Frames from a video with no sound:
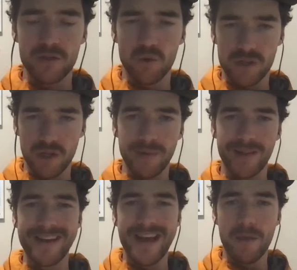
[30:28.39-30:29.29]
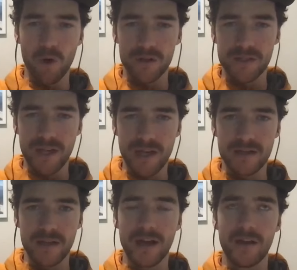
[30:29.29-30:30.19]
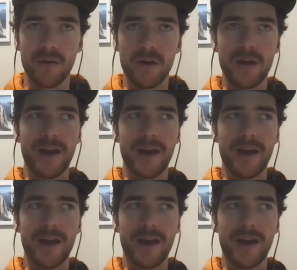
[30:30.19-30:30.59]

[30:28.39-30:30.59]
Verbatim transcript: talks a lot about the network state and how,